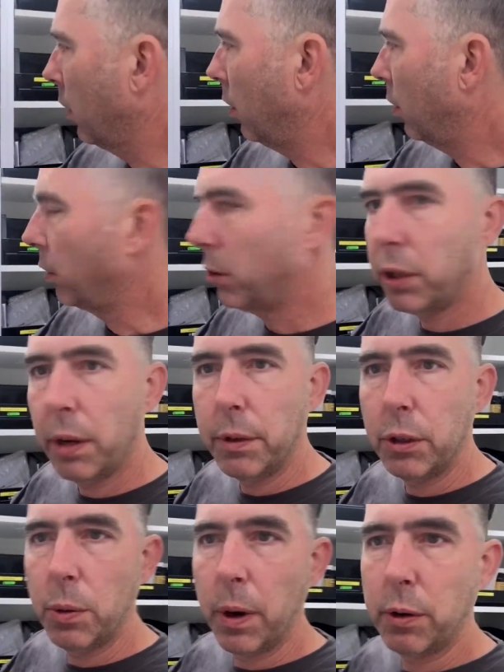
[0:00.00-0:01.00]

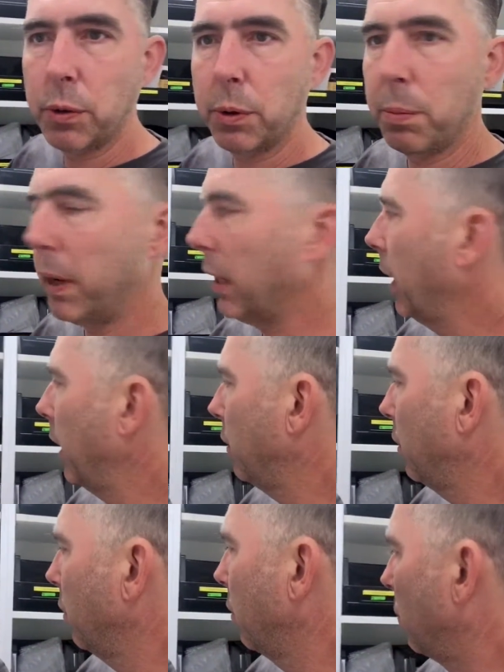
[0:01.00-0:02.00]
72 hours worth of
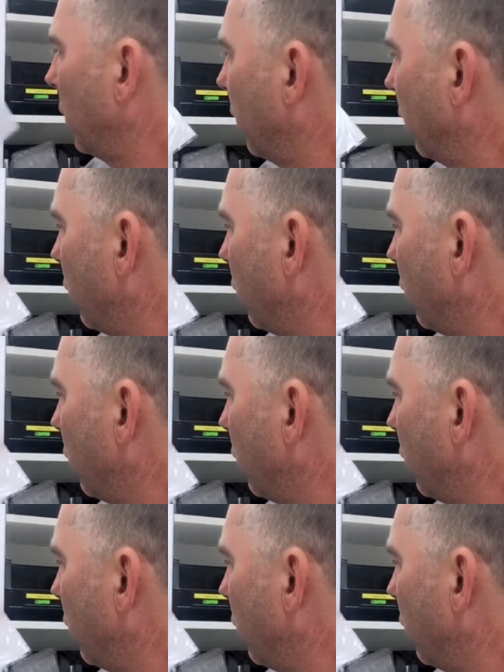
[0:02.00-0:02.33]
medications with